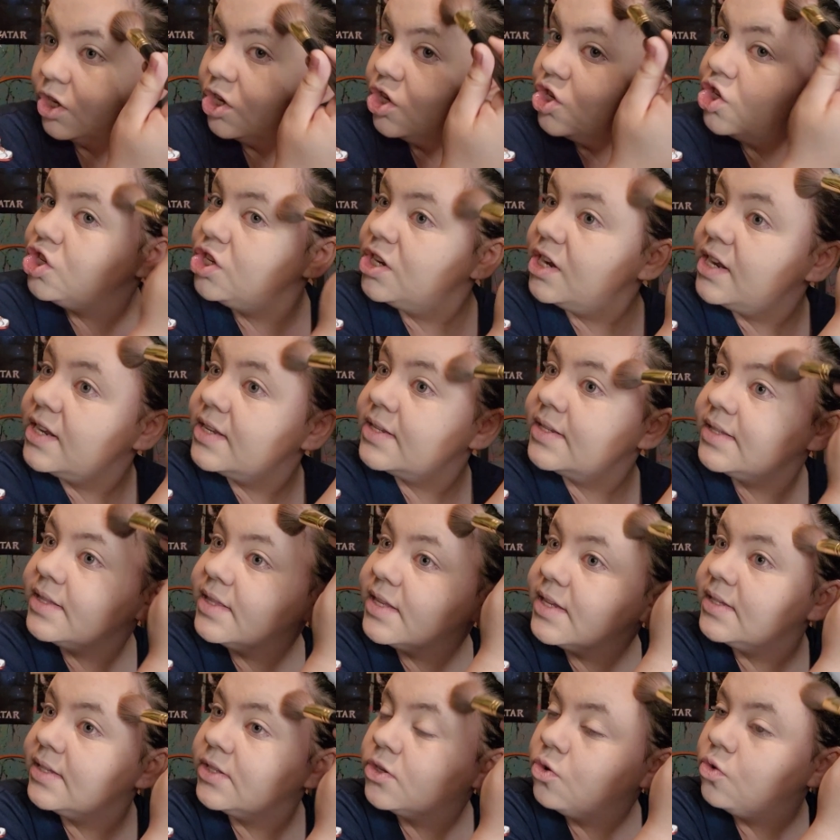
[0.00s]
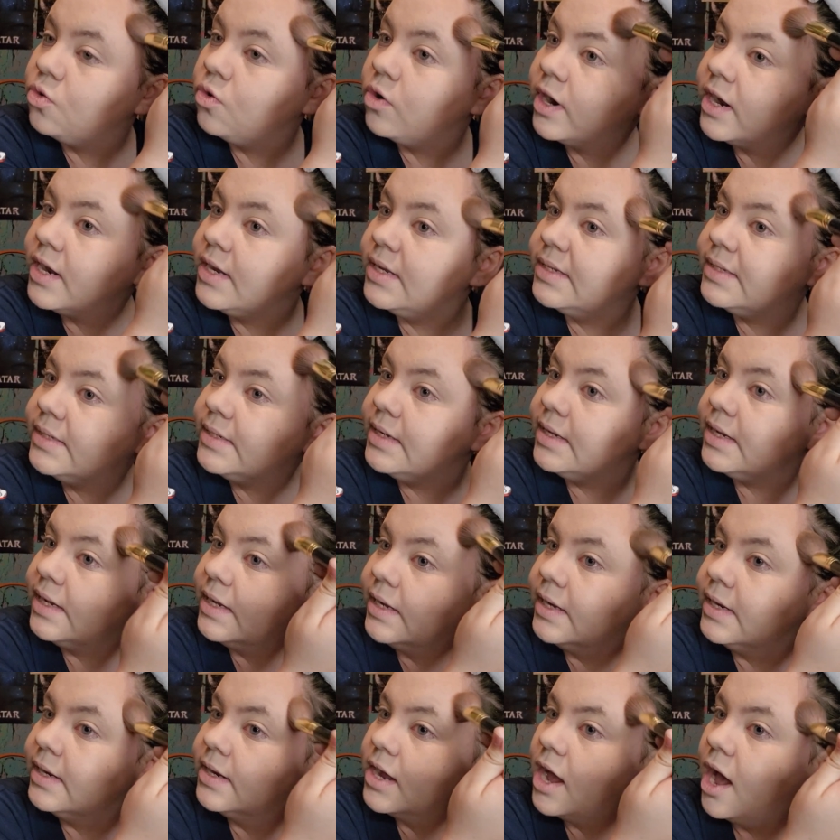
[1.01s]
She's this
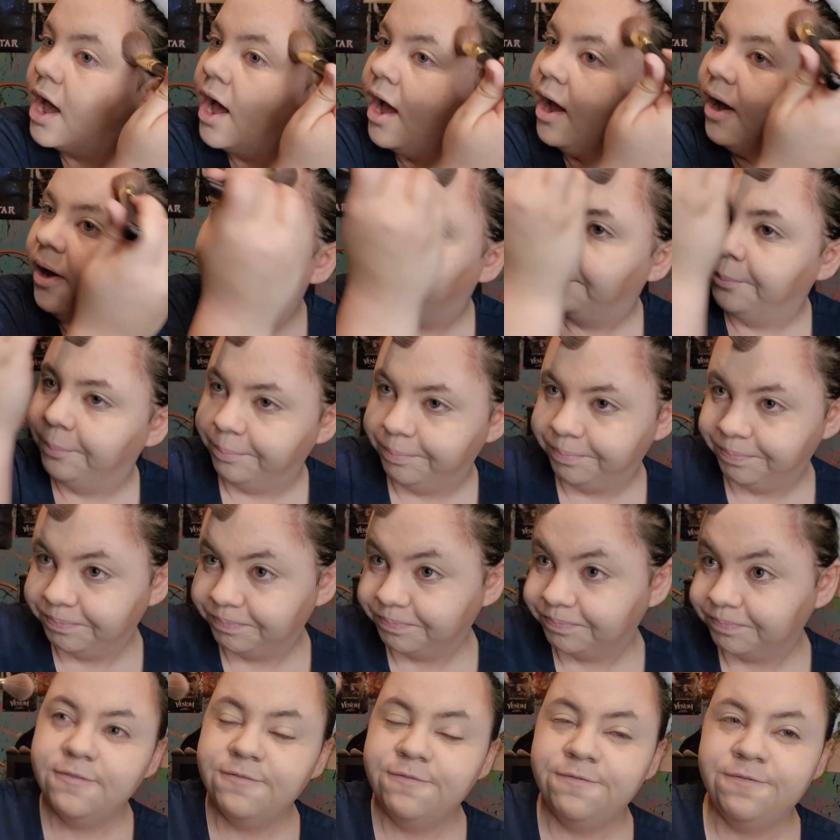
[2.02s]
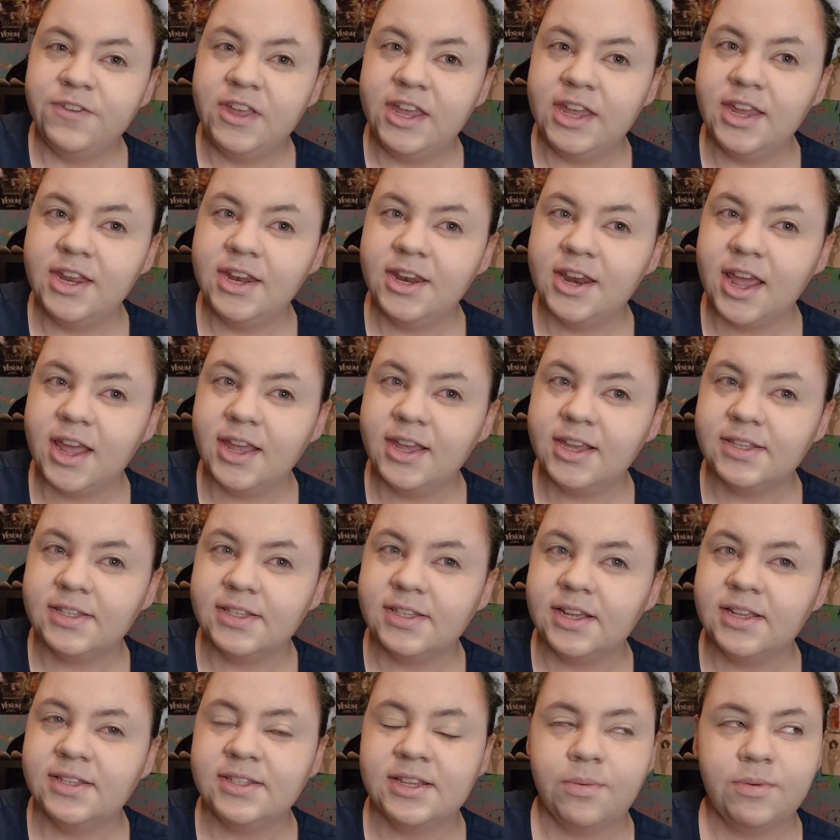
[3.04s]
crazy fiend, I guess,
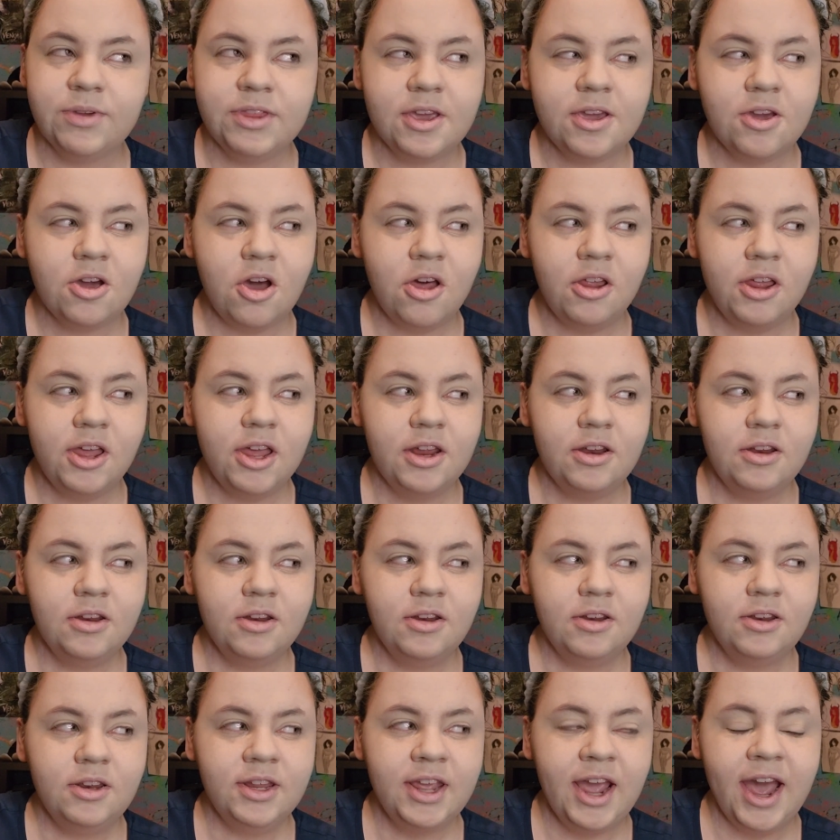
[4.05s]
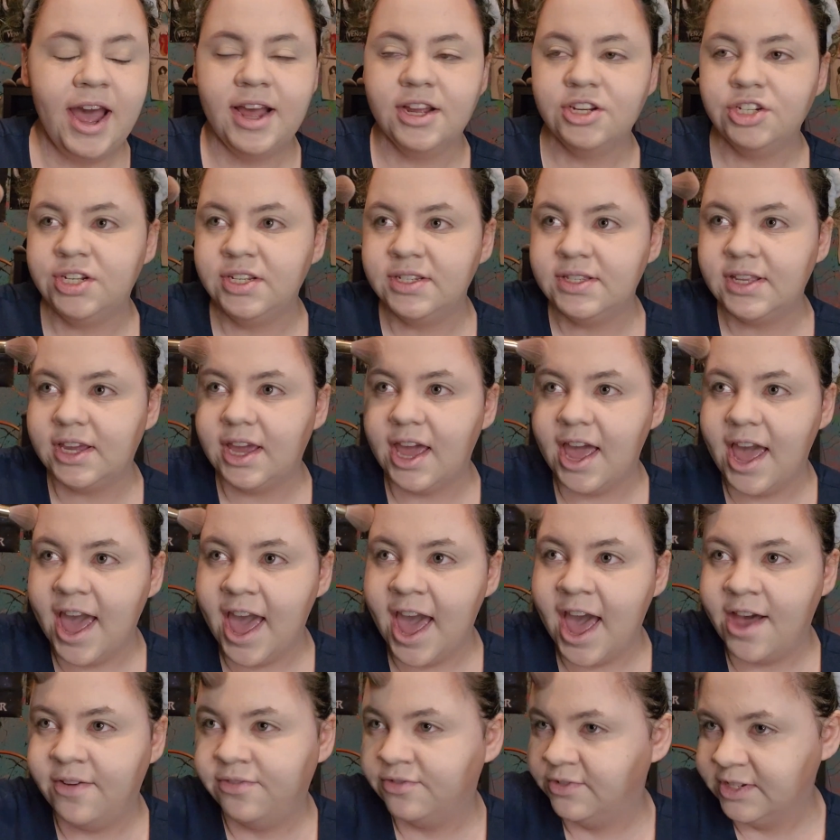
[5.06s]
is that what they call it? Yeah, she's like a
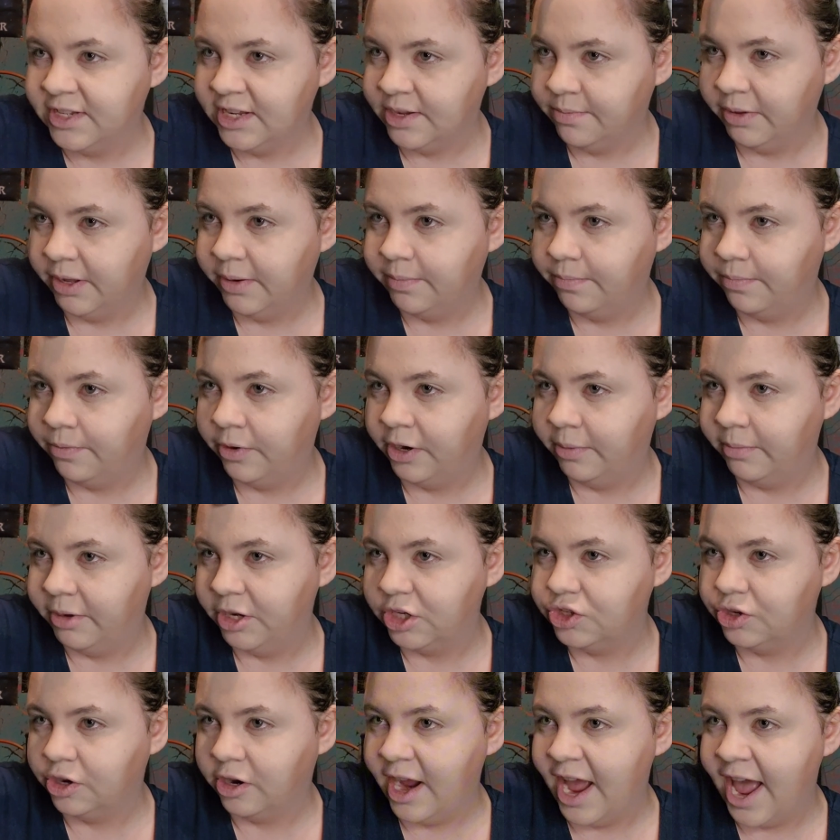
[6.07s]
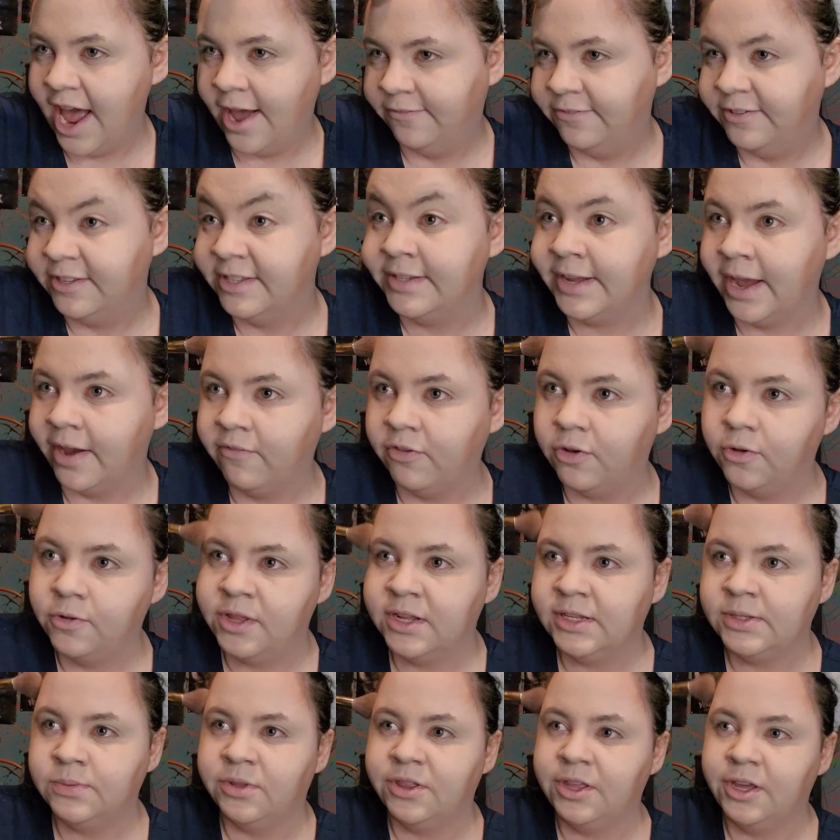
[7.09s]
half demon, pretty much, or half devil,
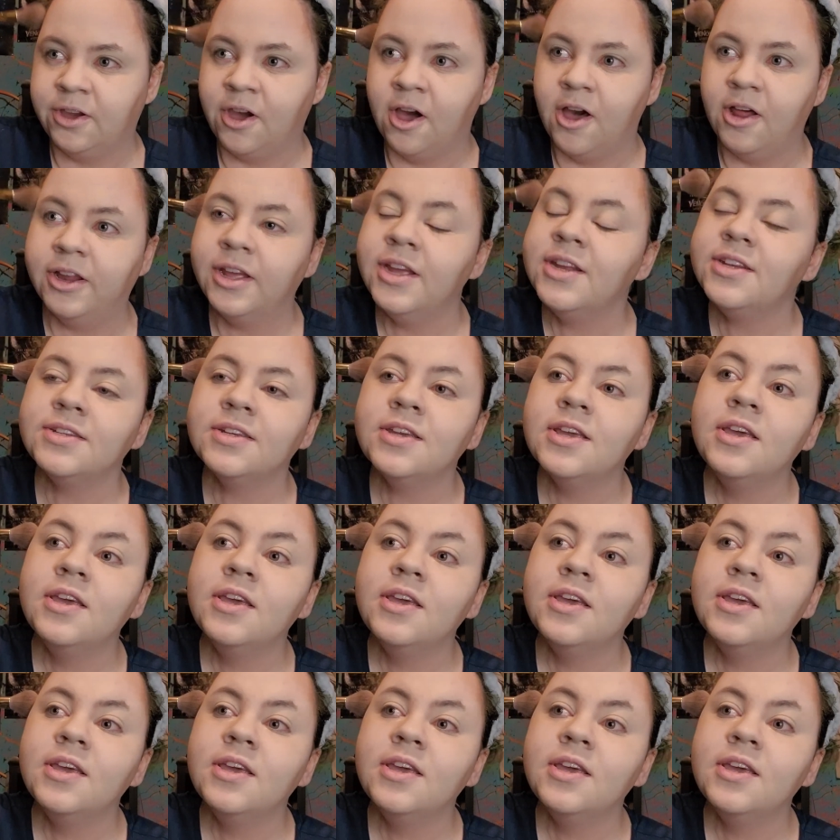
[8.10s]
that's what they call it.